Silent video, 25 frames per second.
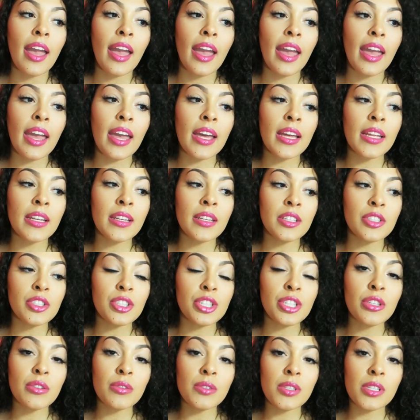and
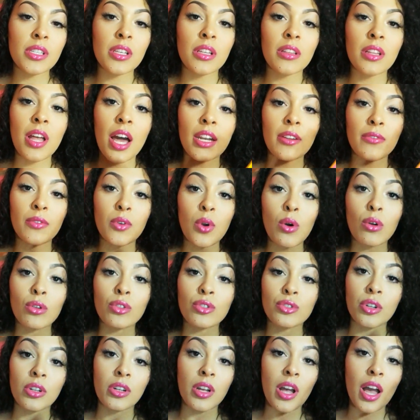she uses a lot of
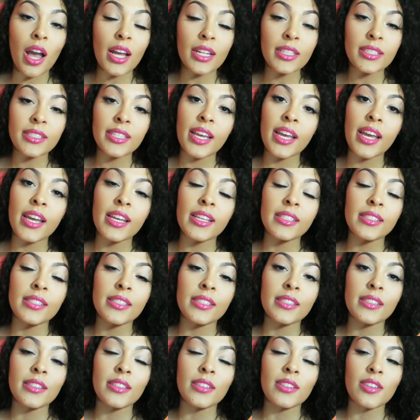cultural
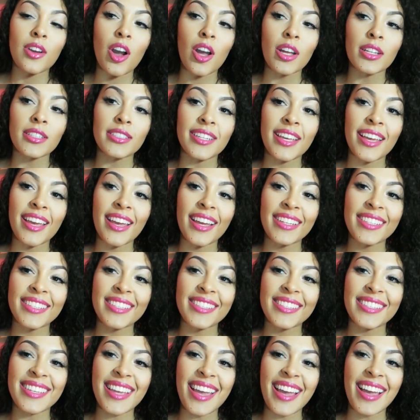contests,
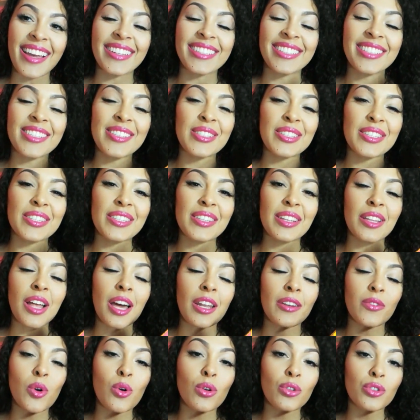contexts, yeah, she uses a
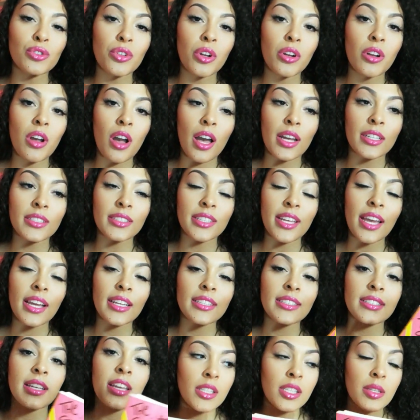lot of cultural
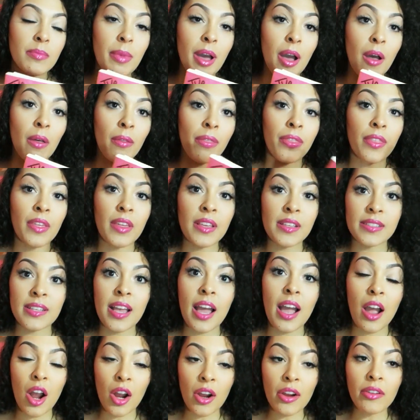contexts about things
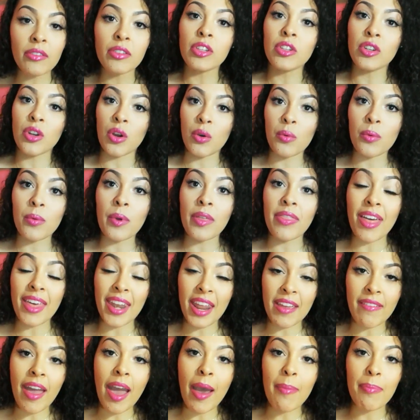that are, you know, that
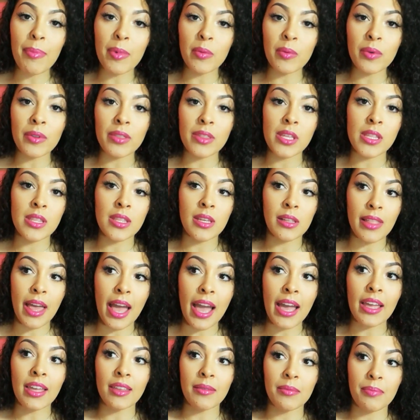have happened within the
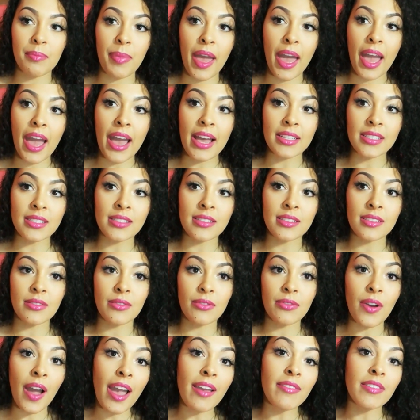like past
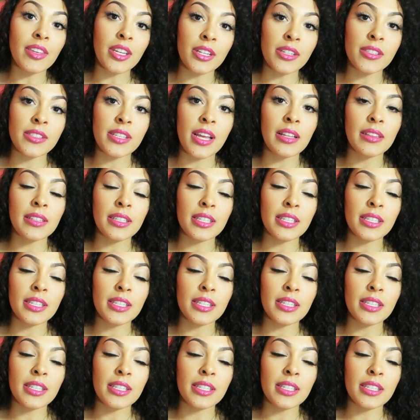five years at